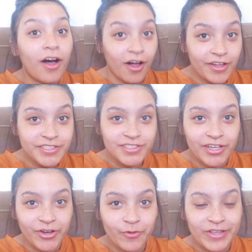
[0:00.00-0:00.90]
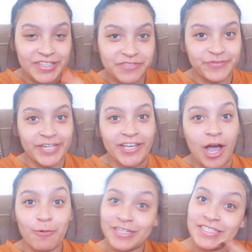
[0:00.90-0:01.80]
Also, in this video,
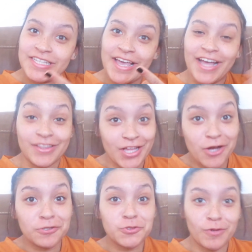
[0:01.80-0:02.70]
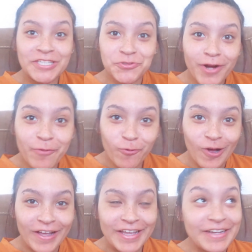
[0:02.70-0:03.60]
I wanted to say hello
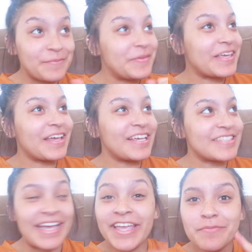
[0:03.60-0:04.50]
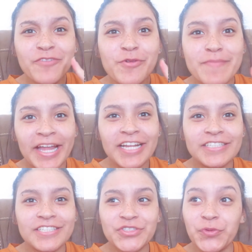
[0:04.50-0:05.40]
2021, because I can't believe we made
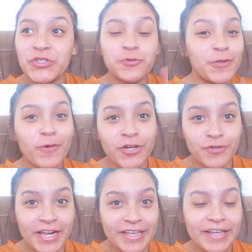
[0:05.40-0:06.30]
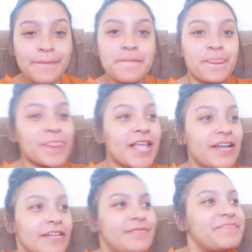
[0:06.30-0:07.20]
it to 2021 already.
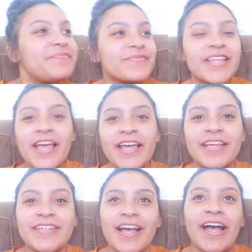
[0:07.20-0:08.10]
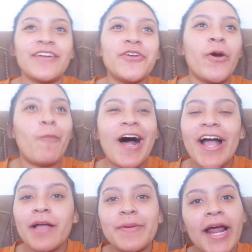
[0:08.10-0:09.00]
And I don't know
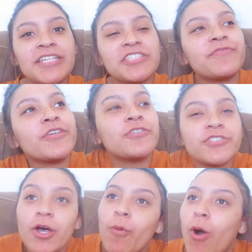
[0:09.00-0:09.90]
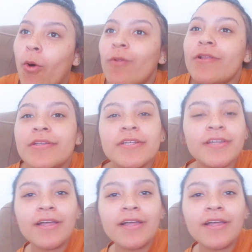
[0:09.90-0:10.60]
why, but I just feel so old.